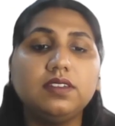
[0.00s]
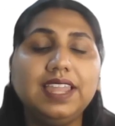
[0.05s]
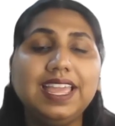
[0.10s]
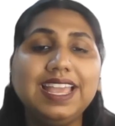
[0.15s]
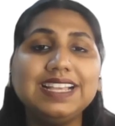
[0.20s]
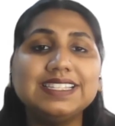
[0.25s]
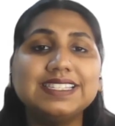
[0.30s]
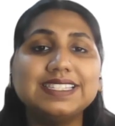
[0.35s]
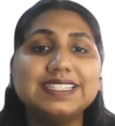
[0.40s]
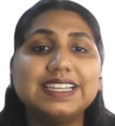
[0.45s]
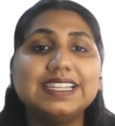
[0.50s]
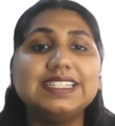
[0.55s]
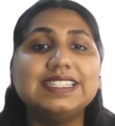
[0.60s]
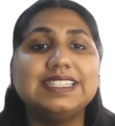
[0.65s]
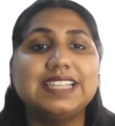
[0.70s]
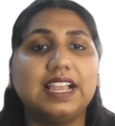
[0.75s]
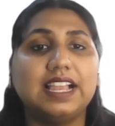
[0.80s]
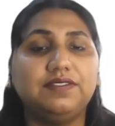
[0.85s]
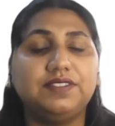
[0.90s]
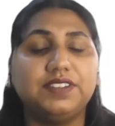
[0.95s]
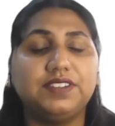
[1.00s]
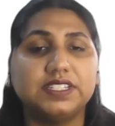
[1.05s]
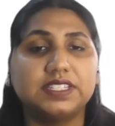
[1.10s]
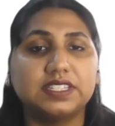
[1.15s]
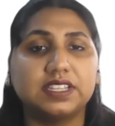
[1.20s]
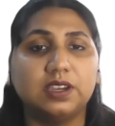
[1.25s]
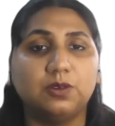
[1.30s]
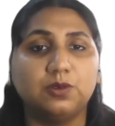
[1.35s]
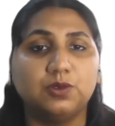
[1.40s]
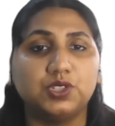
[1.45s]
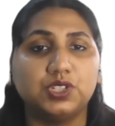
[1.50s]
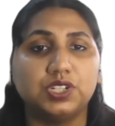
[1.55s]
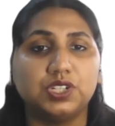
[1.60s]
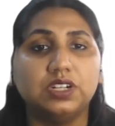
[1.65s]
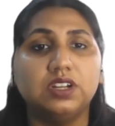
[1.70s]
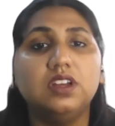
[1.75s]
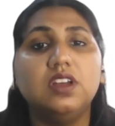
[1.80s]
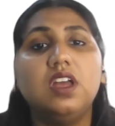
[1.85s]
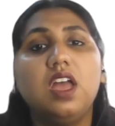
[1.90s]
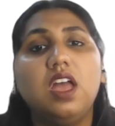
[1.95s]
Next is self-disclosure.